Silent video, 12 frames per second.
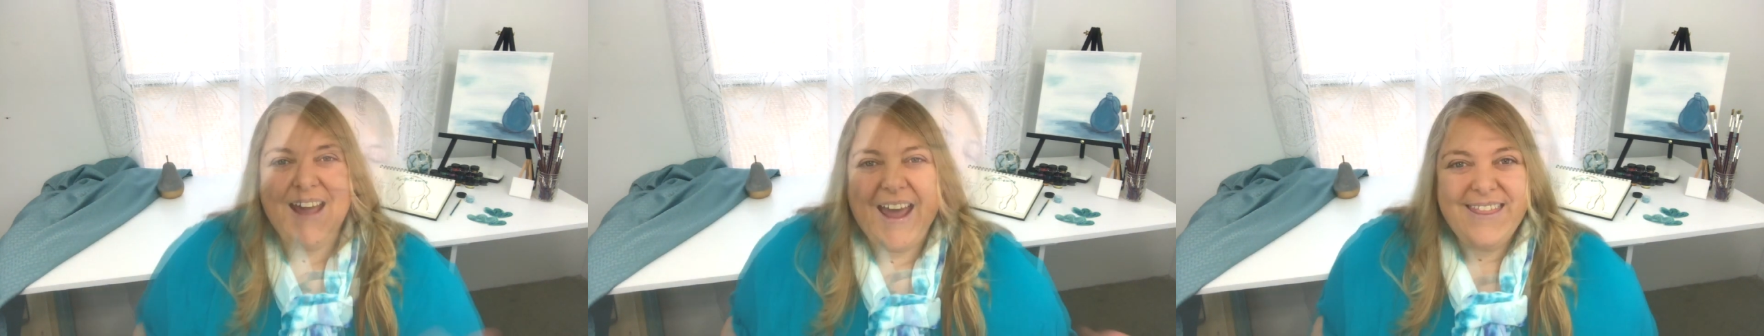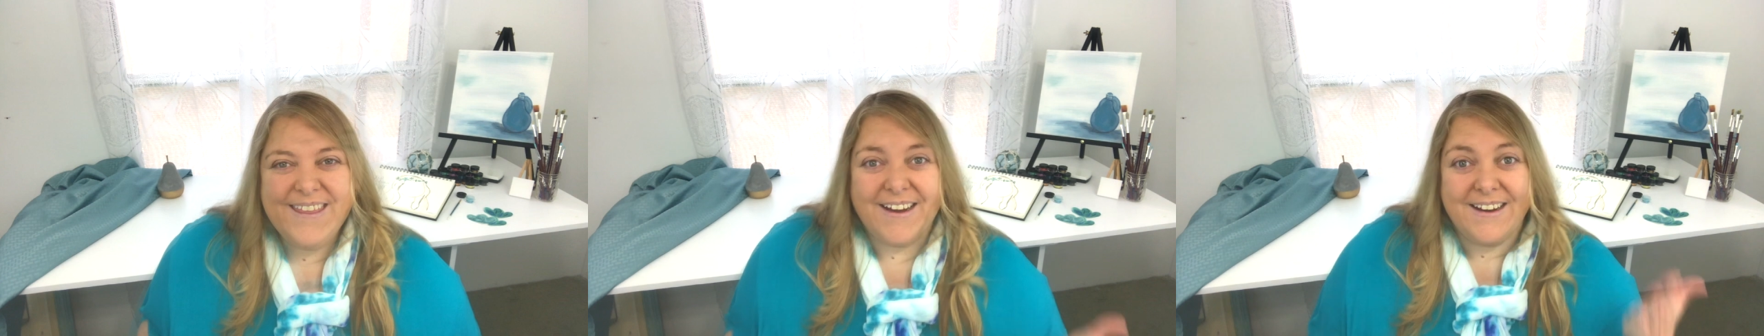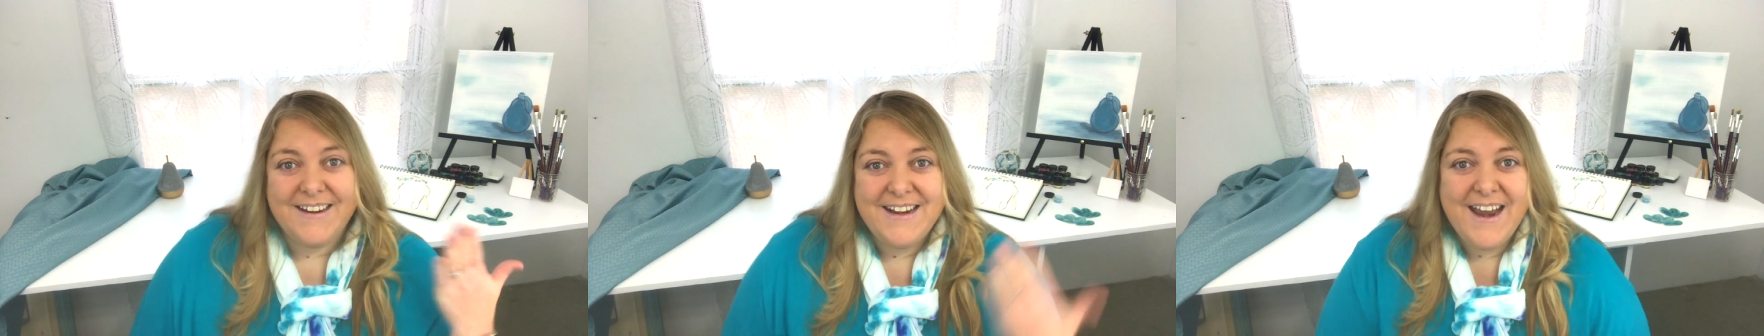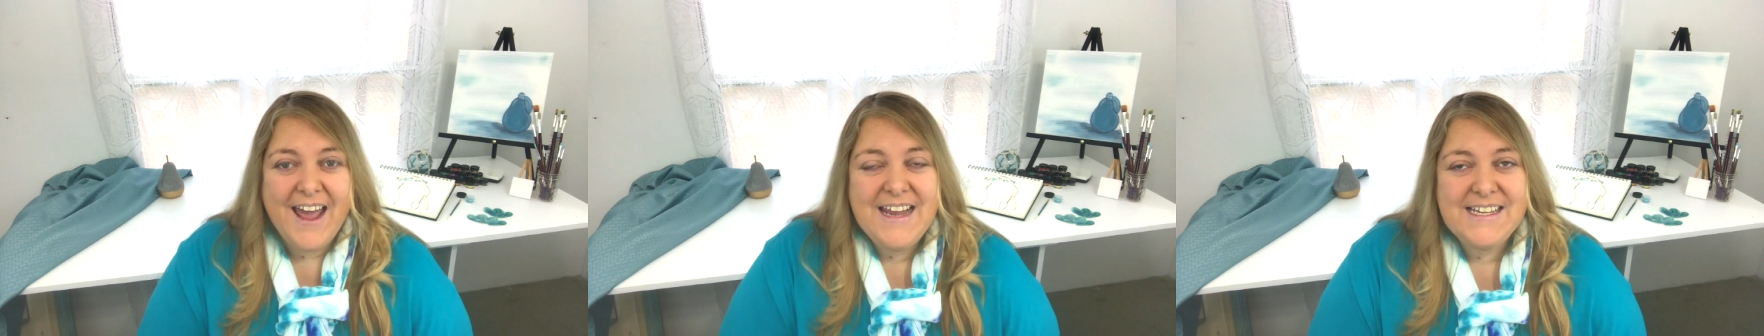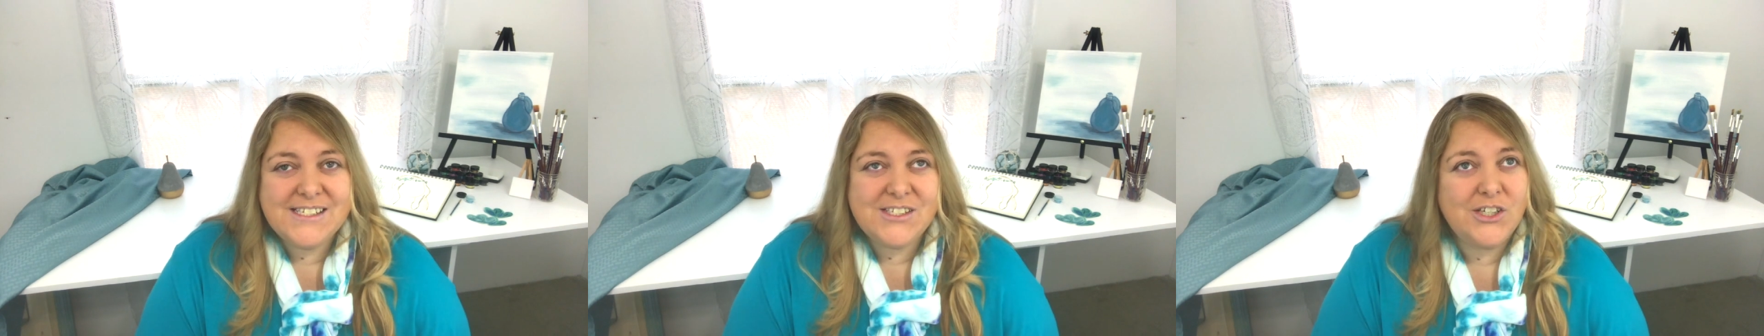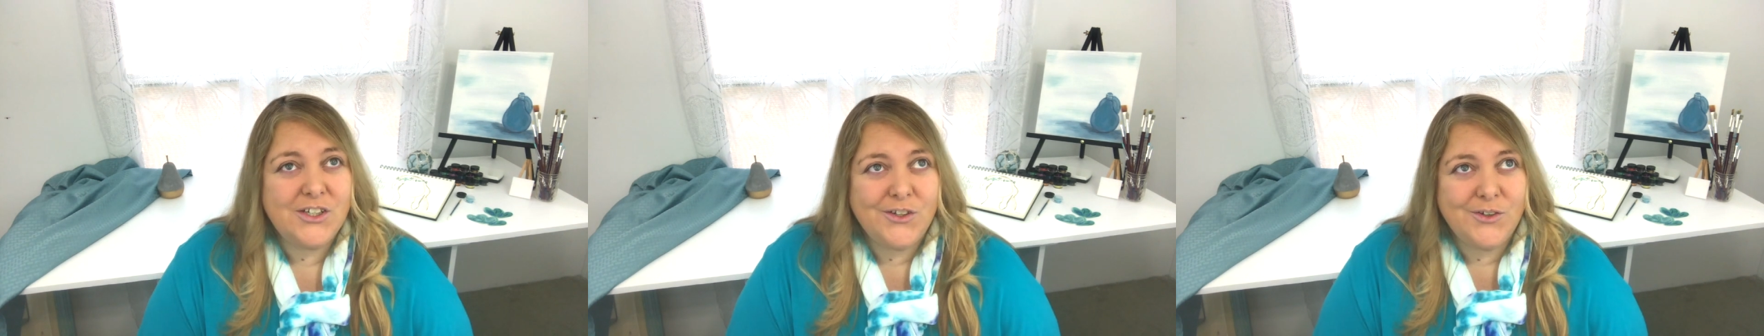Hi there, nice
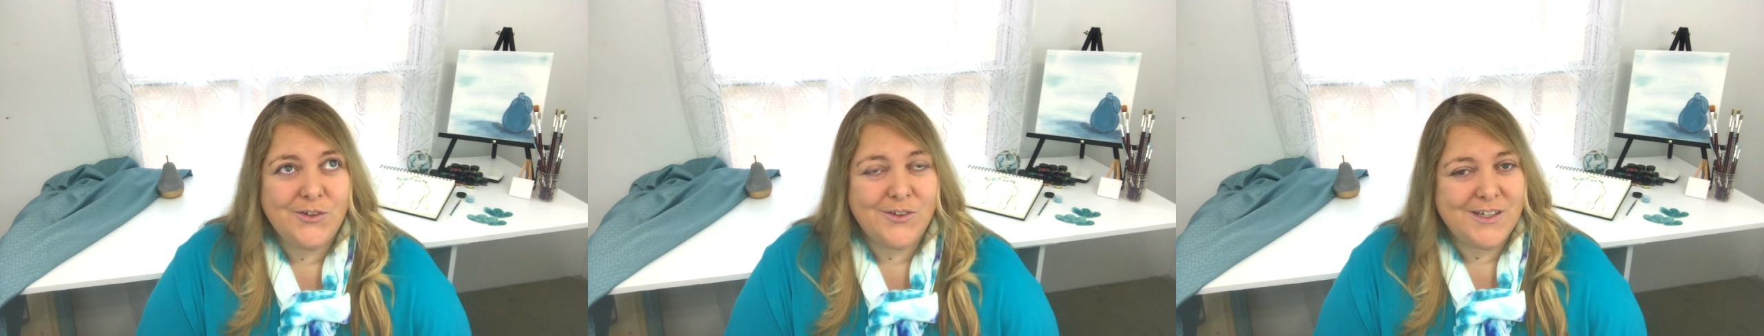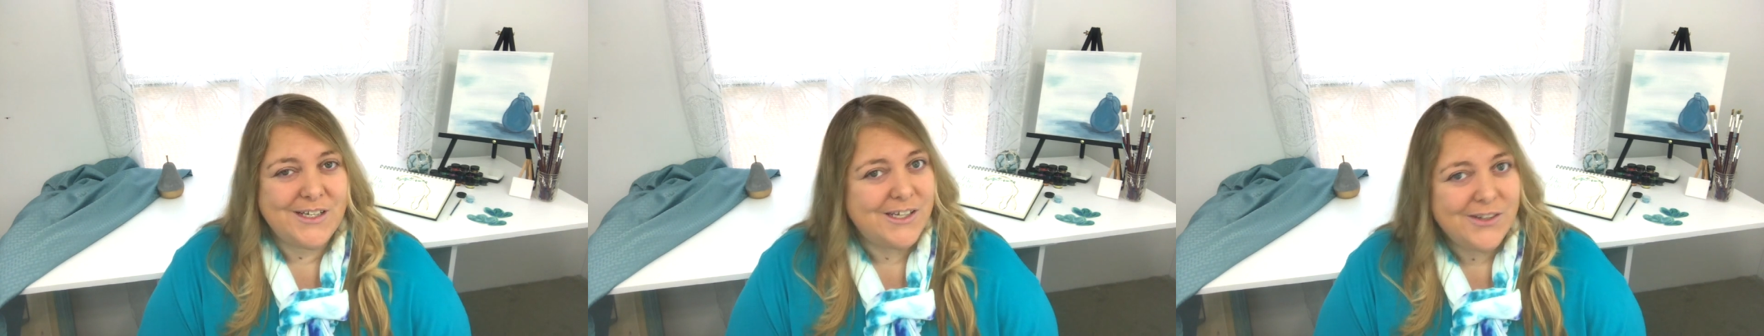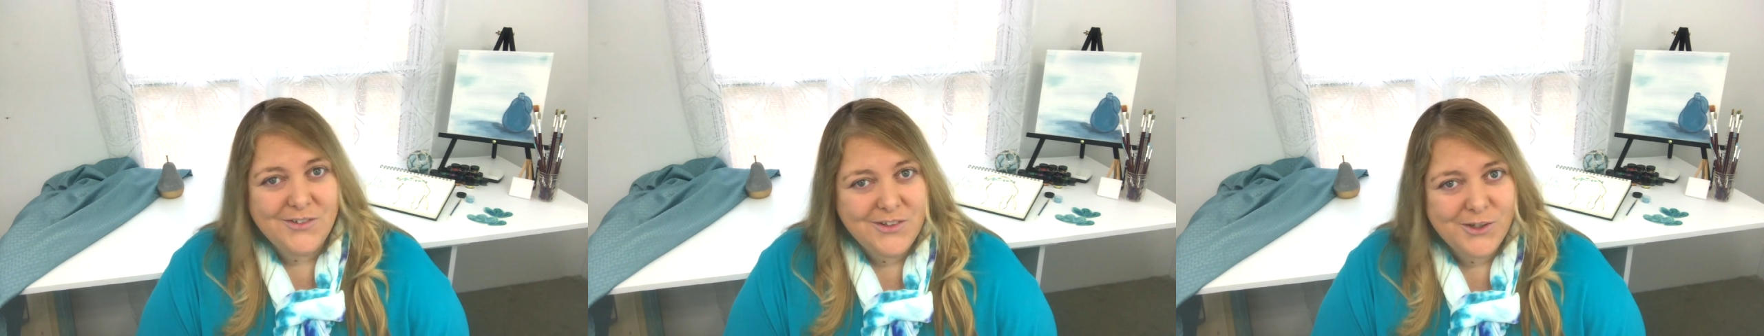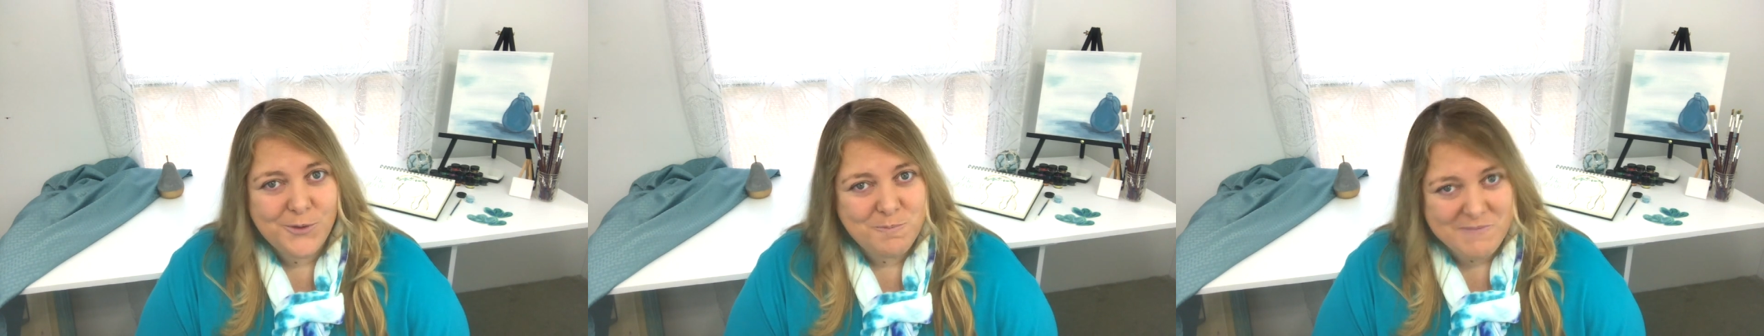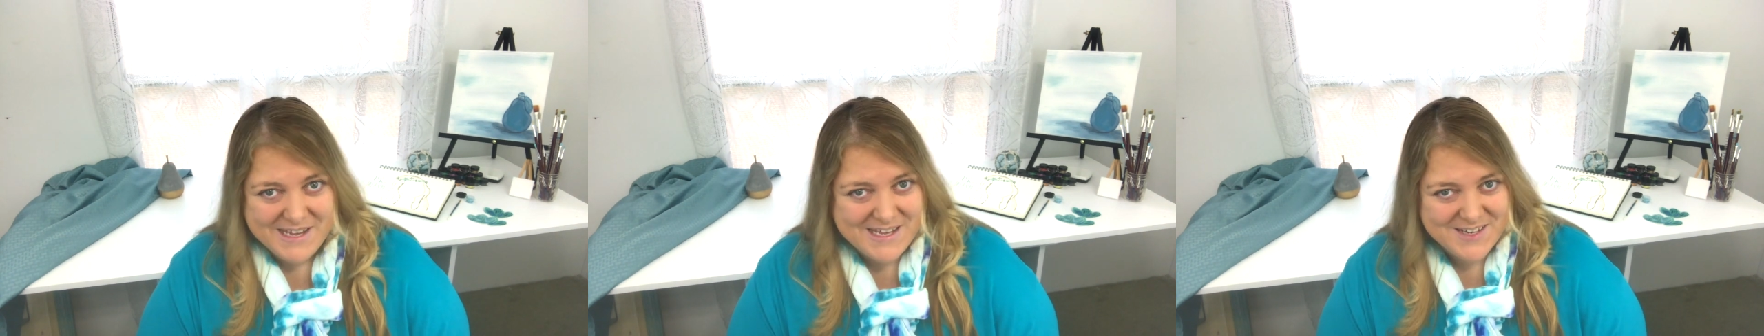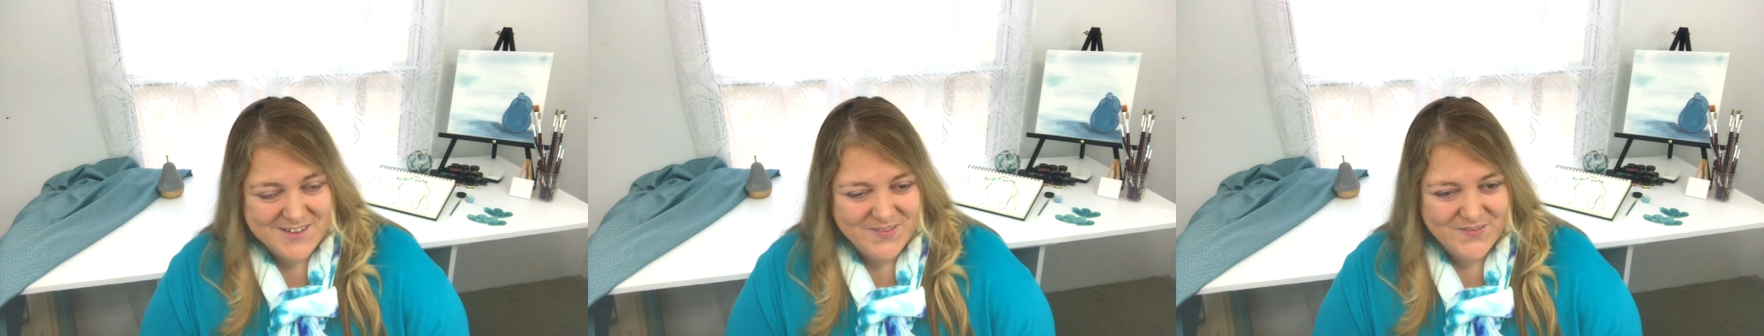to YouTube meet
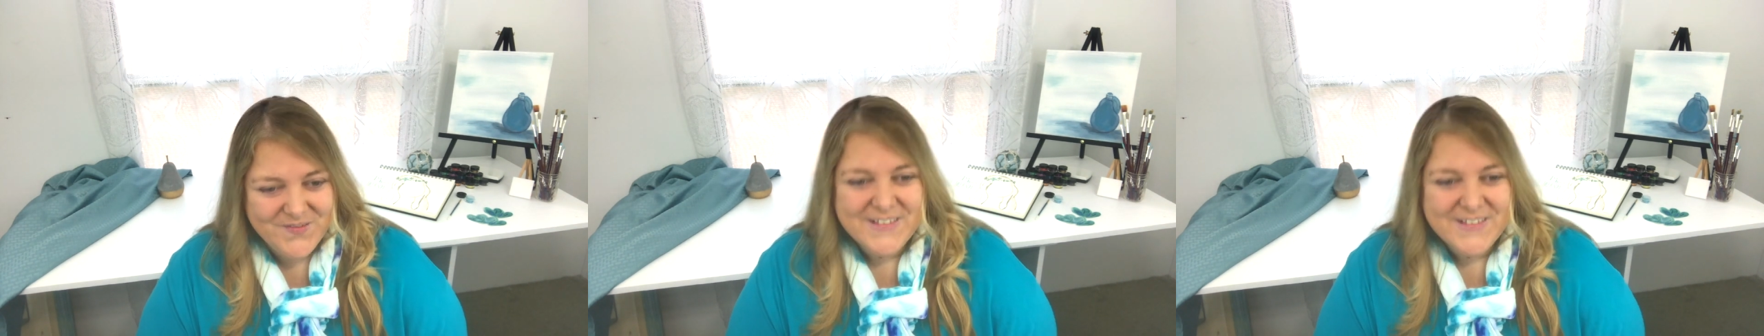you.